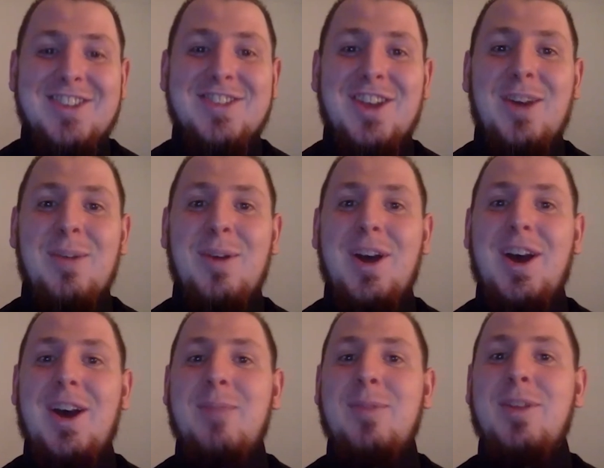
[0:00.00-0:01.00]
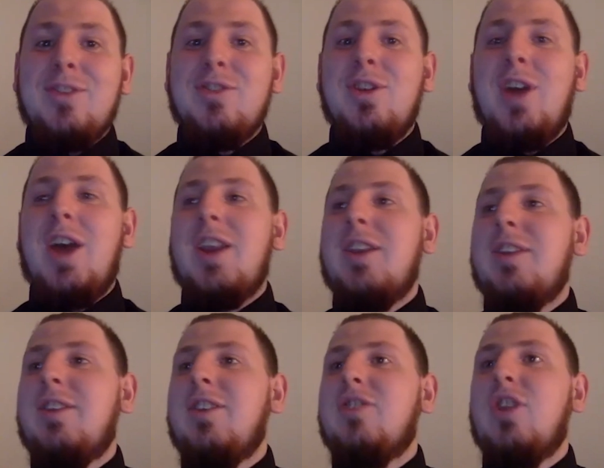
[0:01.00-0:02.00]
So there's no
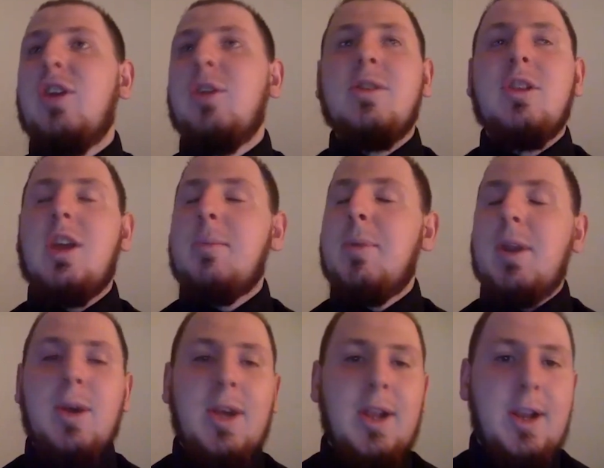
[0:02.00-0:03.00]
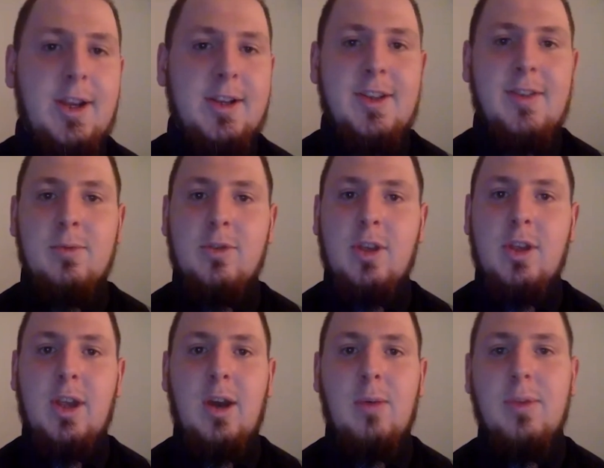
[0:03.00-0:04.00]
going to be no cliques. Everyone's going
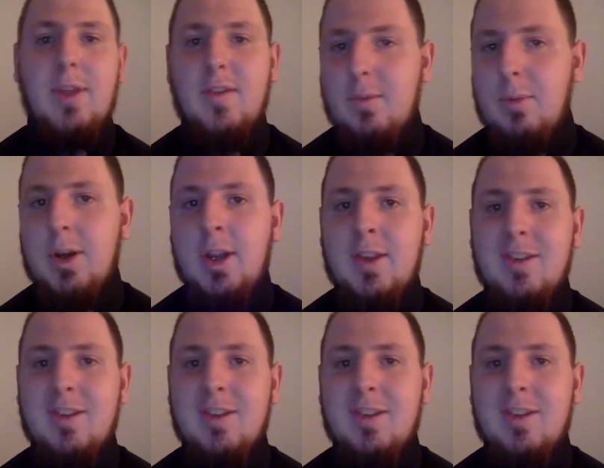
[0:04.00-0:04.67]
to get on with everybody.